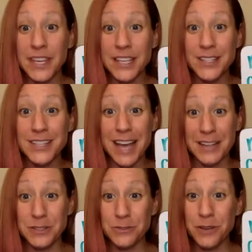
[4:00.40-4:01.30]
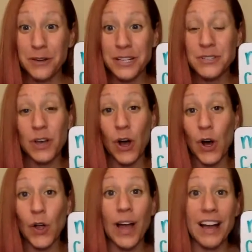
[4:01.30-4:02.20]
These, as you notice,
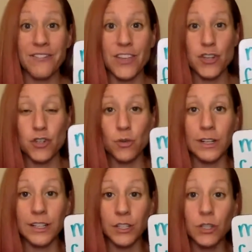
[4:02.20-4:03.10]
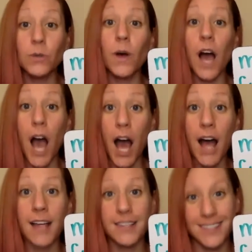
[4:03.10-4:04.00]
all have the short U,
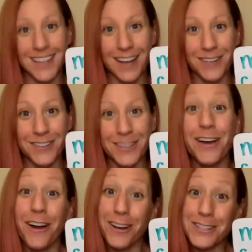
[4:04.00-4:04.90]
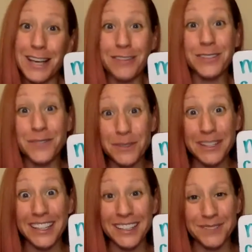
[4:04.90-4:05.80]
uh sound, our sound of
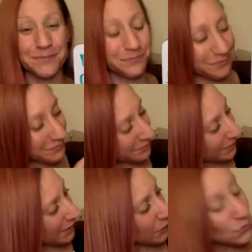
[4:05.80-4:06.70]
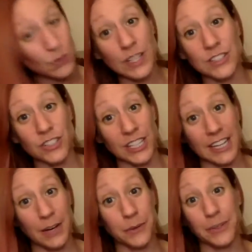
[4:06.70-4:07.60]
the week. So let's
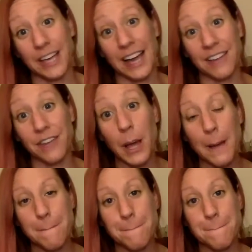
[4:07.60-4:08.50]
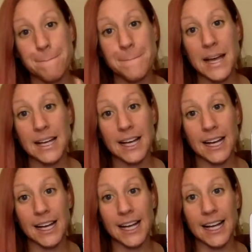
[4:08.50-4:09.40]
check it out. We have
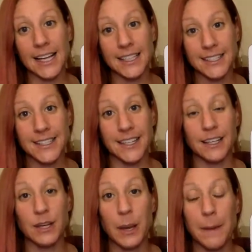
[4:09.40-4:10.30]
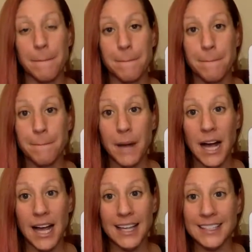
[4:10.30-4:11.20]
uh, mud,
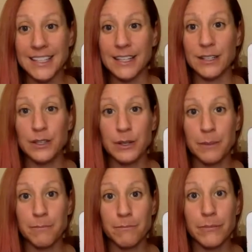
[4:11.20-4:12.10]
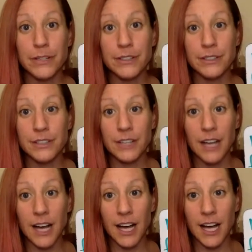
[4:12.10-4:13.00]
mud, bug,
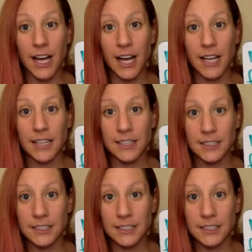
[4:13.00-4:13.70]
uh,